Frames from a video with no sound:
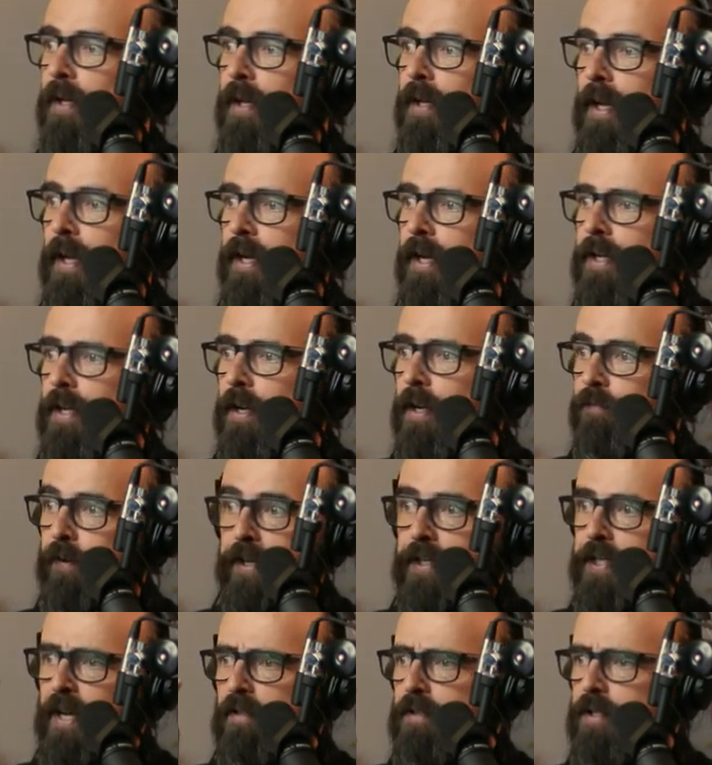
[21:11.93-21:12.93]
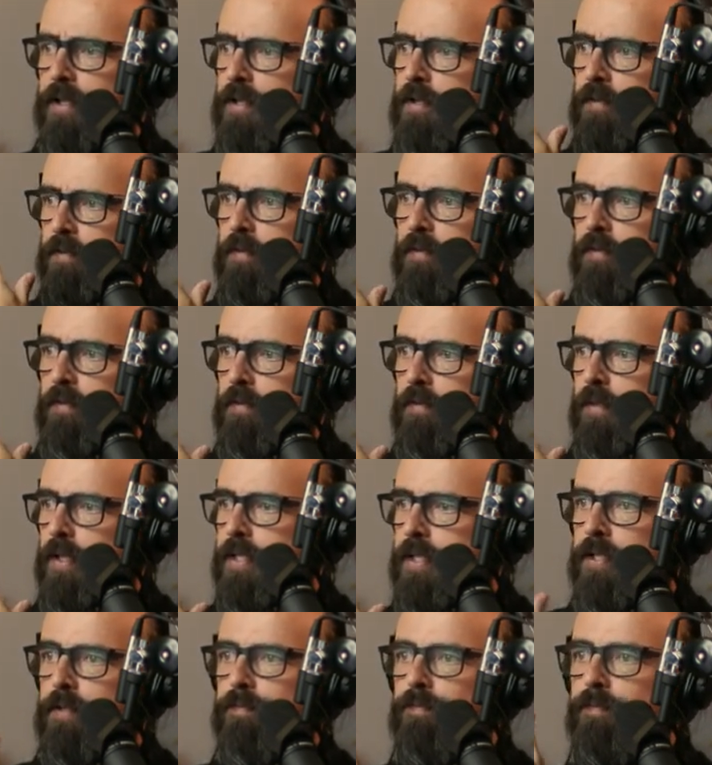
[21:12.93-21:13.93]
And it fantastic.
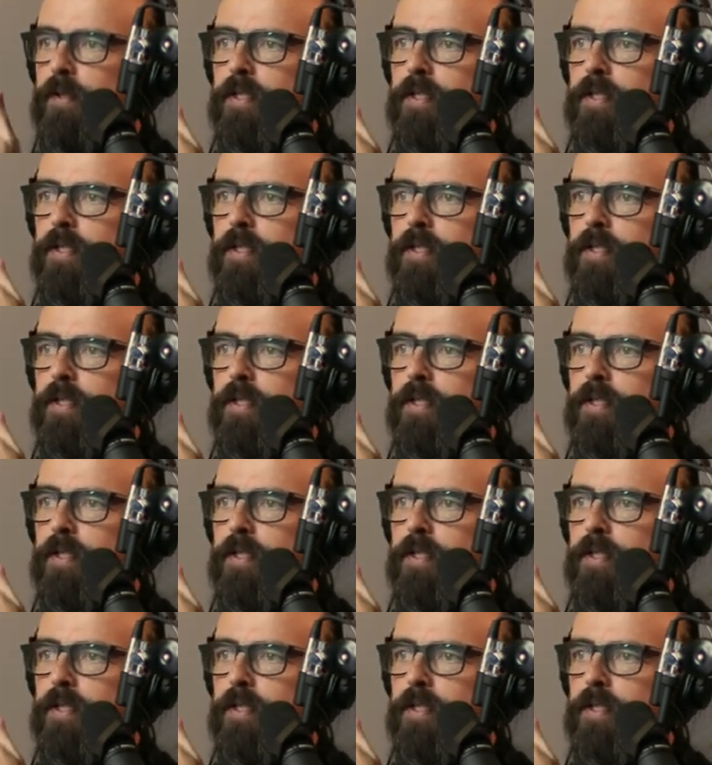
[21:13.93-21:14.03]
This is